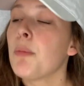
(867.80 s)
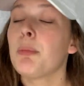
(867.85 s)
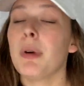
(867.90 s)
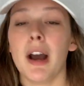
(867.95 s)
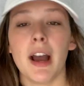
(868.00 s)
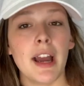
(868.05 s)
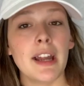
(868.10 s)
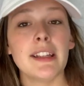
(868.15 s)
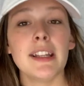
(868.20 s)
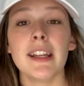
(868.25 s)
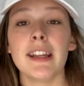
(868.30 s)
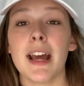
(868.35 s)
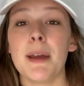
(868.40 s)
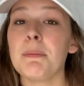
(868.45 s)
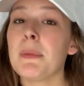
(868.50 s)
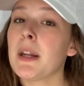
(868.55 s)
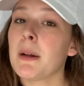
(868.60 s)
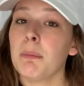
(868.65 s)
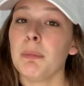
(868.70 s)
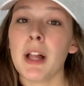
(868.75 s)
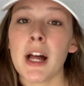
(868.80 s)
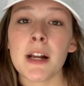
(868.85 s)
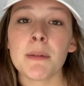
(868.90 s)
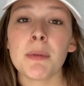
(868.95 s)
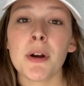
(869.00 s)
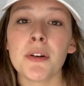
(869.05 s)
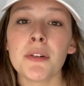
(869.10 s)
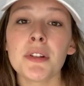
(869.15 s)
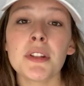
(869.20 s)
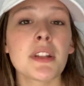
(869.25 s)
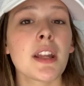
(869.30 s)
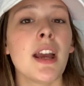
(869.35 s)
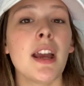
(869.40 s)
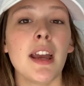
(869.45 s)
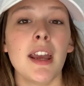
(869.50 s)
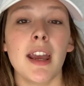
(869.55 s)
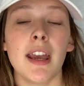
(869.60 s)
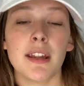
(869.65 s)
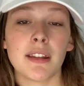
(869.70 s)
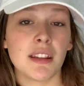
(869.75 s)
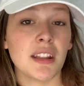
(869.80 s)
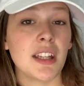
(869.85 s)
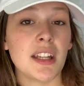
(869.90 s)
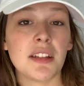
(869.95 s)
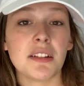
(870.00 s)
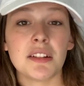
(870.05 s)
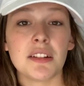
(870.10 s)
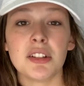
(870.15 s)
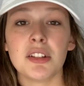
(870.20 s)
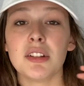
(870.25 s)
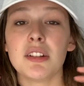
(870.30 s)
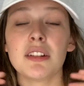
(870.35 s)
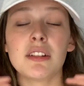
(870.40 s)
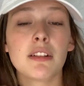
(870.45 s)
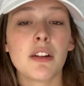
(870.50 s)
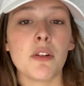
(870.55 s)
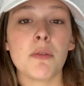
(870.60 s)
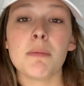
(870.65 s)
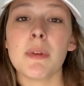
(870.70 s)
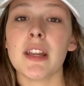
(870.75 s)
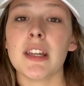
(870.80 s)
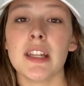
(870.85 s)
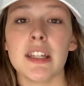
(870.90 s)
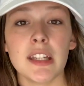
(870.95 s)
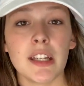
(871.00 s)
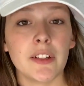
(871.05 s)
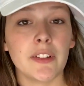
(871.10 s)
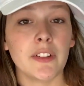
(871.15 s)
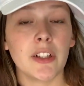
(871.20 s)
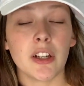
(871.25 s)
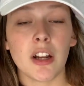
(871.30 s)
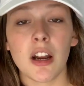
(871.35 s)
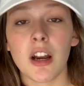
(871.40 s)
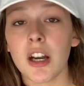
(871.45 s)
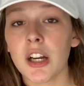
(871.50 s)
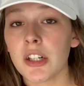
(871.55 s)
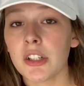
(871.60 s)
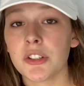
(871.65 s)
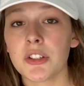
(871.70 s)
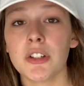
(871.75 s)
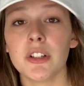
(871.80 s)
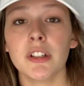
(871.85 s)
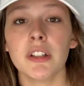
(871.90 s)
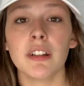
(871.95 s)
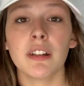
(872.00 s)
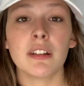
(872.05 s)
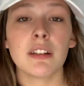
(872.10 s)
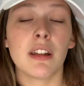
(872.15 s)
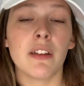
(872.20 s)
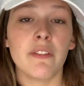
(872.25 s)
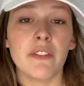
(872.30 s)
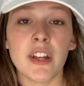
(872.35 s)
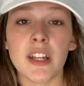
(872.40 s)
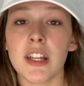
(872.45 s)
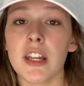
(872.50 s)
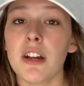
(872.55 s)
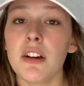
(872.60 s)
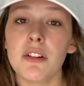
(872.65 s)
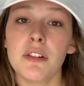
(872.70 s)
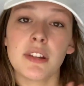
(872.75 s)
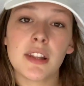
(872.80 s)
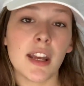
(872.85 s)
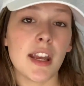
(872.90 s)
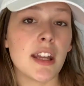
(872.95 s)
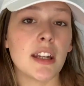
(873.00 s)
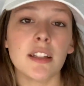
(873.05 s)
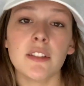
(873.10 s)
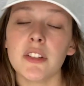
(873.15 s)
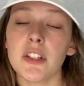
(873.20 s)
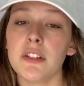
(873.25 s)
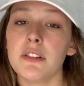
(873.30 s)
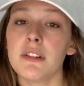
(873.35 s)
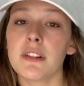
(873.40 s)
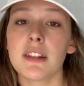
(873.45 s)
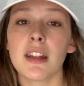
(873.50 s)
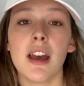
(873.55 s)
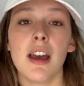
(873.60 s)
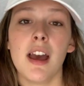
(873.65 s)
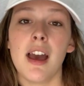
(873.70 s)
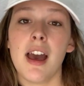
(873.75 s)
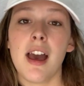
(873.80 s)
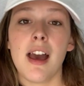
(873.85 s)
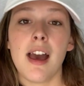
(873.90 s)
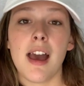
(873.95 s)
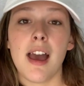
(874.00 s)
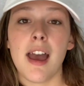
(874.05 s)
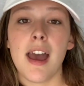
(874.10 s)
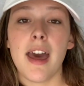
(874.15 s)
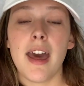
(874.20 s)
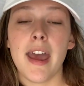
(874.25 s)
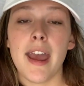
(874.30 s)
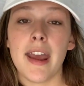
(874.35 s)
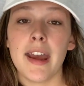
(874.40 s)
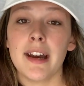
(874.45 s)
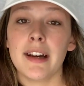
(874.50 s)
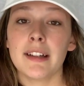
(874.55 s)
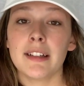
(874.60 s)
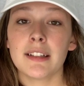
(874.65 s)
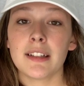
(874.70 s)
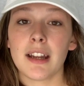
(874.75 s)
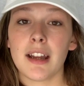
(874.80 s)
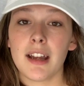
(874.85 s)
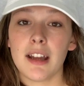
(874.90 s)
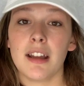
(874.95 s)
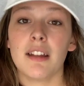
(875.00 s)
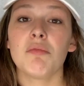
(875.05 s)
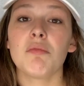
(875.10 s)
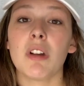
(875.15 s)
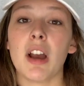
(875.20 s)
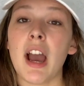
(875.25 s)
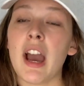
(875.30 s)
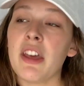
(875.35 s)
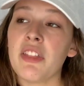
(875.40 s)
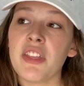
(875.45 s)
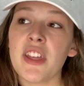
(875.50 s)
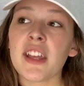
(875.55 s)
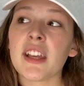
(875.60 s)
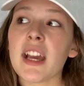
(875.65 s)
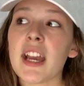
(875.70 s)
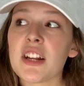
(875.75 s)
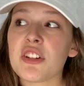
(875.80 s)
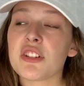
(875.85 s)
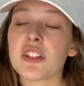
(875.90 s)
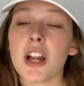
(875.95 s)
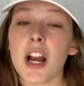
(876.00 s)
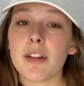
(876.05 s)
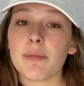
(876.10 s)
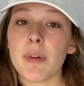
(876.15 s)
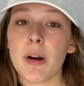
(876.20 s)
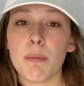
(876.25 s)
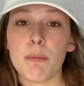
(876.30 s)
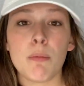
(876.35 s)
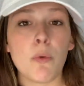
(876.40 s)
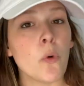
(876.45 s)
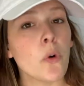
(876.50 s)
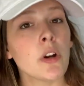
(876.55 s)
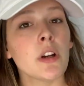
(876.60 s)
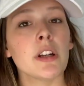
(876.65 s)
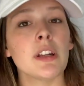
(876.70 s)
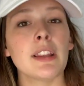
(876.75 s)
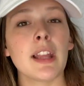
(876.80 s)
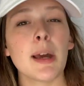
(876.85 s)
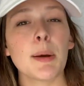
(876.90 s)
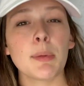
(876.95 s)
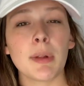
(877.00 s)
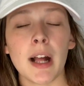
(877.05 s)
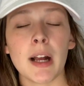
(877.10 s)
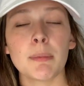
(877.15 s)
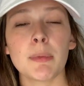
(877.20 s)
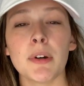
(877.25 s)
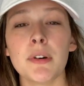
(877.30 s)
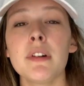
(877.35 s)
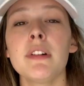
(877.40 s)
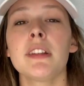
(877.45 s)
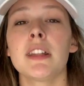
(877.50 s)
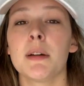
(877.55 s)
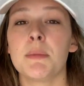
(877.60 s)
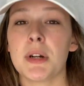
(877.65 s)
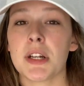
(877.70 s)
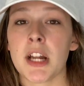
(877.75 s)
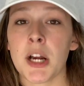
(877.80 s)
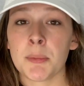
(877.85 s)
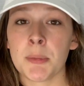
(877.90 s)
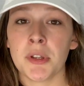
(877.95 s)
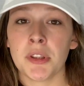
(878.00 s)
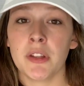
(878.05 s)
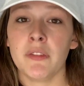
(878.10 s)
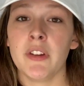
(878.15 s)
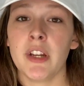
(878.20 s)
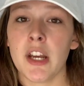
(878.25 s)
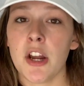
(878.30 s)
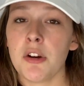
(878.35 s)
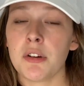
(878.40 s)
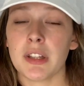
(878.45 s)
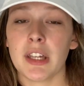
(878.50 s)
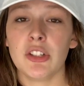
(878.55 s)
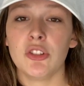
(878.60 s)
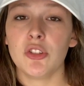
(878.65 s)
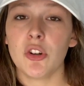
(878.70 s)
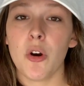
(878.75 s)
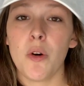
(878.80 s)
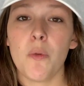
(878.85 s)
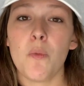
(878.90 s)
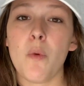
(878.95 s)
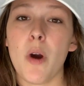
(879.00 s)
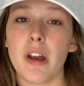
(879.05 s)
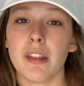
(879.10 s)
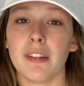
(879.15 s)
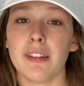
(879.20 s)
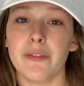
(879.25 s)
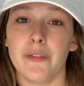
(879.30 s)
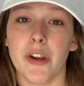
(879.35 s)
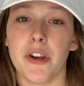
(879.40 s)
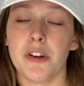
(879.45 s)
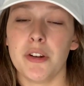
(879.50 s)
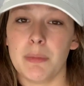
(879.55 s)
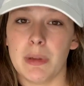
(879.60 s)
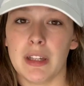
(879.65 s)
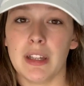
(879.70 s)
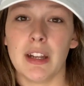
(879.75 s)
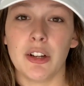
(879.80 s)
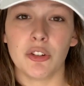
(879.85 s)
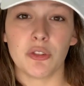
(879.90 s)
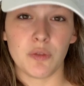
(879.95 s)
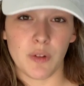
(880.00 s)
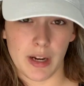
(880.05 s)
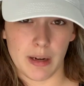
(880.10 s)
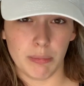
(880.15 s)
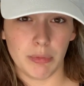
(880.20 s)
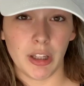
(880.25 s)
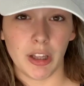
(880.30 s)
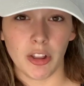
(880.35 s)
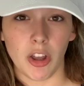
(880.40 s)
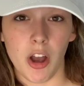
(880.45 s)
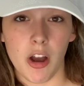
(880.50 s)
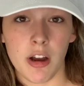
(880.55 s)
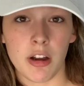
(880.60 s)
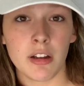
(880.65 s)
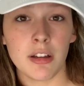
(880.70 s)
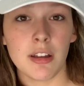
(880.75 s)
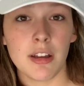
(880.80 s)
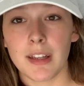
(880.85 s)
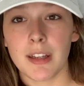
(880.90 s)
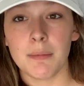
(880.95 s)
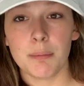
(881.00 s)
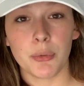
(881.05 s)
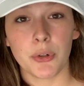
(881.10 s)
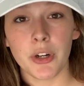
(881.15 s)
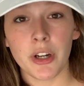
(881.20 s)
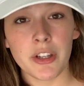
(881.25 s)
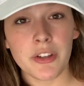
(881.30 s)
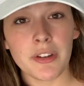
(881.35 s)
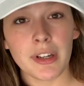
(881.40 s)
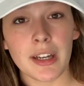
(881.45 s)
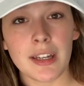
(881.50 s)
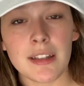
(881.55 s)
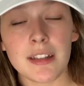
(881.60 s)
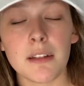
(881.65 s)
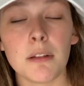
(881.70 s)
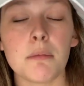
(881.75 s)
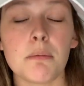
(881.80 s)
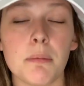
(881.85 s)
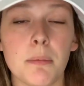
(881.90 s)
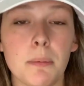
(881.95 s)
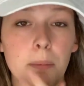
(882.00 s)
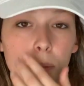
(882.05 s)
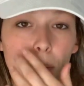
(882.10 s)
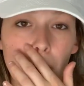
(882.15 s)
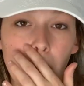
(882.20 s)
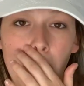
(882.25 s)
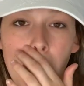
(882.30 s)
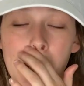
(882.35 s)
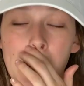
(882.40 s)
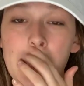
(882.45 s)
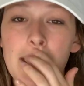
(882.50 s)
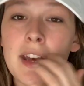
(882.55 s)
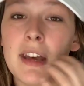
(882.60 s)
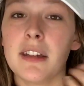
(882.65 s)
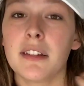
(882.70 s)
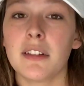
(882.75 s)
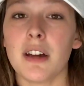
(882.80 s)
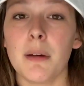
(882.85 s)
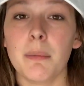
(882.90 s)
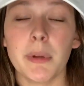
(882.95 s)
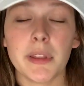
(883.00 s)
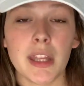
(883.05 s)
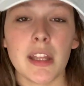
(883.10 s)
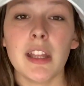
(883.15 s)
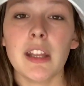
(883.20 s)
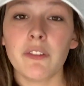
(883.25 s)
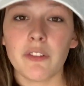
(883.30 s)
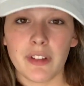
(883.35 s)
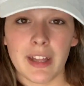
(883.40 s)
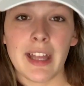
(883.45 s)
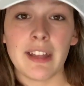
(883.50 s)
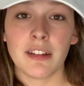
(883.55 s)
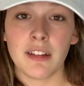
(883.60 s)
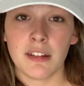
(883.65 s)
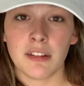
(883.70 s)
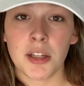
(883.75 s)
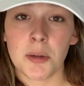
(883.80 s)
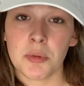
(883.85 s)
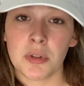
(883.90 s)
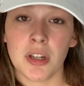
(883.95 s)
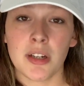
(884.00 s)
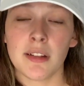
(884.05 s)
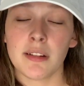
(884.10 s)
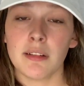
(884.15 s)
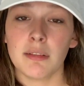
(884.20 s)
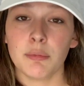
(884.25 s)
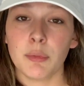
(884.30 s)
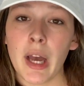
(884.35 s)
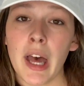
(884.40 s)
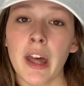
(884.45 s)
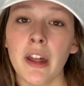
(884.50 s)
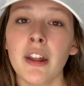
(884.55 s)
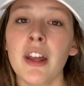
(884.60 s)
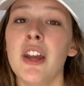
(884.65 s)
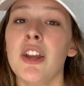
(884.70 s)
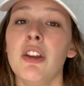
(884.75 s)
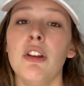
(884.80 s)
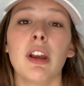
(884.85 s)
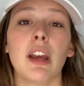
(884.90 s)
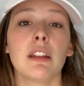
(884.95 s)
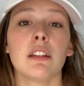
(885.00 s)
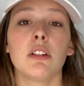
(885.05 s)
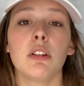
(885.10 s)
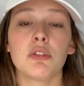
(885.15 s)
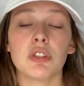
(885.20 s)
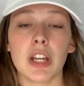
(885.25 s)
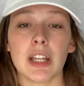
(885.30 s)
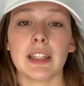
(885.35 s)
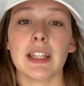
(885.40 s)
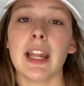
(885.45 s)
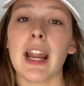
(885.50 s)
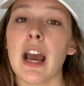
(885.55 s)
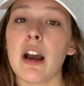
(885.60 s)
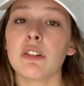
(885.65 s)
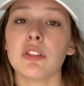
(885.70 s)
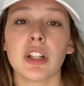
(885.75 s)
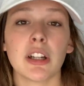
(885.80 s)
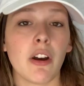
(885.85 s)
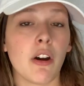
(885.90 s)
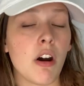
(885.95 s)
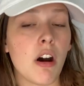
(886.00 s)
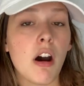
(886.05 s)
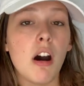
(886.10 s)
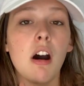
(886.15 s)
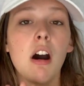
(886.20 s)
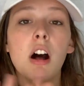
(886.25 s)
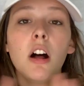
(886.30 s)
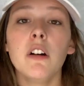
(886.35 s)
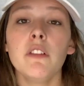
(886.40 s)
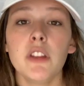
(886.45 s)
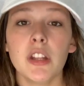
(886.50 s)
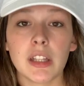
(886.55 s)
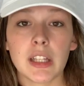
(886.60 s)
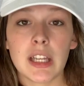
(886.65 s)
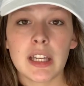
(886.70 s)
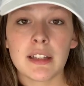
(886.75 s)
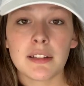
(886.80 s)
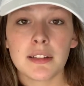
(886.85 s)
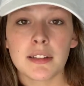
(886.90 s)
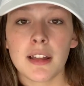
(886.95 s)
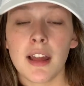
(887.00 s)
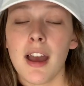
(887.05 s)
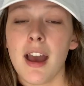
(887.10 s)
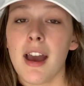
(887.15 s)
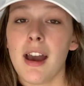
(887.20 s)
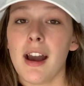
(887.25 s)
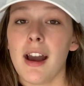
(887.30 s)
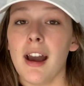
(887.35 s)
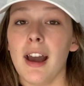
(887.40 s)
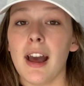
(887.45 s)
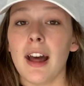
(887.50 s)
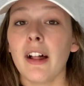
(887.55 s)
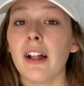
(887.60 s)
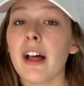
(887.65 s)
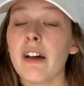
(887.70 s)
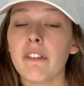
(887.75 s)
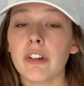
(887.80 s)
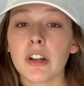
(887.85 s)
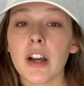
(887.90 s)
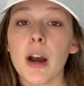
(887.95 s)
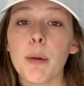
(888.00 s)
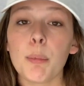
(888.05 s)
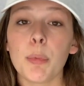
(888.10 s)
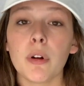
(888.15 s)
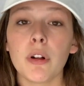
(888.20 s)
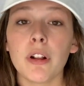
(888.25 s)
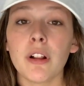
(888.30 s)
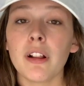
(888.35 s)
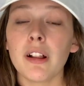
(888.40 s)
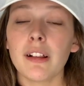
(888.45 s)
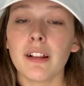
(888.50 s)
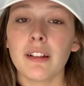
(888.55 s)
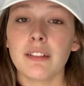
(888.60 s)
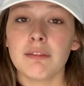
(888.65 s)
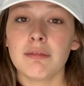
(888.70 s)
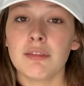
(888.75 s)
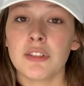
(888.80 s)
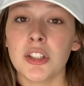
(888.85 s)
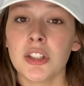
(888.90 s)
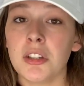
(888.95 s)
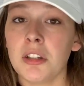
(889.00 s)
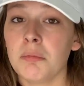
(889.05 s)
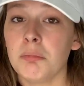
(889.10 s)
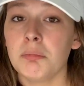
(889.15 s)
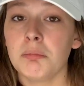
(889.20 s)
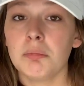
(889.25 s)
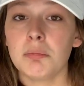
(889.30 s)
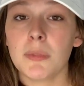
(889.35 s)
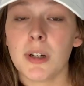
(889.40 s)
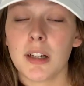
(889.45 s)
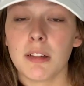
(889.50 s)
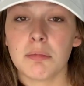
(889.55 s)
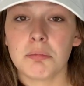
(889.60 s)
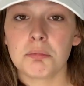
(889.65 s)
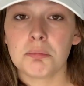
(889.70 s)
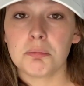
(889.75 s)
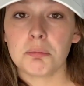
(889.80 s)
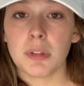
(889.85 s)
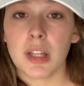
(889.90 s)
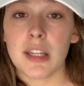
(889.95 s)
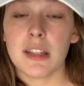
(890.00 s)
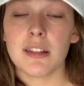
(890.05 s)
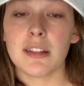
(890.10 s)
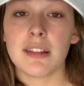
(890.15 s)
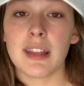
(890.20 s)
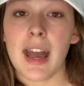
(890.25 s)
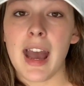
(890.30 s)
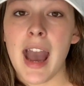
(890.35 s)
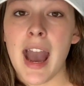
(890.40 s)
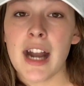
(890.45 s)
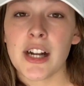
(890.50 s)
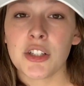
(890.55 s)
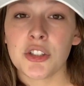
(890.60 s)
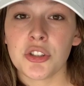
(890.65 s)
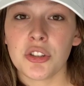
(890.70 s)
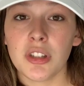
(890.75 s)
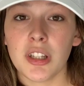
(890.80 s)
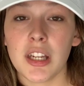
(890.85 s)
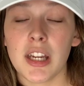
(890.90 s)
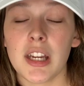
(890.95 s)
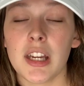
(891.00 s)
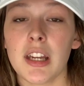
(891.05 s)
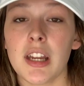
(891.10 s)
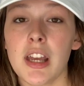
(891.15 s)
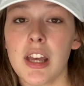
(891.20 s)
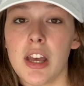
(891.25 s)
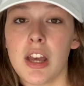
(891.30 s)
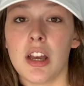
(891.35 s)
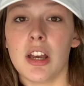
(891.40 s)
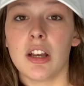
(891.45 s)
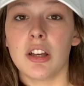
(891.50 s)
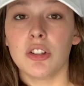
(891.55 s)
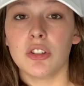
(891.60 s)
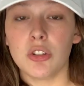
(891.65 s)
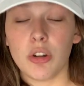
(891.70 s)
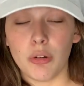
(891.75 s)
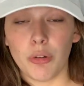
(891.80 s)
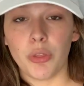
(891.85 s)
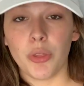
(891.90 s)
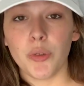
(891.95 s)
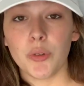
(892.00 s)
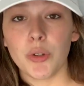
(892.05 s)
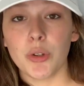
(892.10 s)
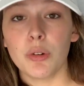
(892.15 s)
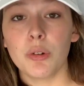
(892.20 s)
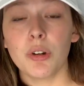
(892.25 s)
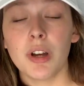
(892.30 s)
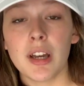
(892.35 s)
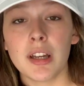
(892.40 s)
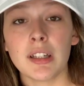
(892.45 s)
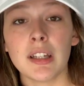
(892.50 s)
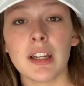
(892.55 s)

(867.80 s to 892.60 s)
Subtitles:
but I made a blog post that has links to so many different articles, videos, interviews, and I think I actually talk about more in that blog post than I'm gonna talk about in the video, because I don't want this video to be incredibly long and bore all you guys. But so I'll put the link for that in the description as well. You guys can go check that out, check out all the links. I'll have a couple to places that actually go through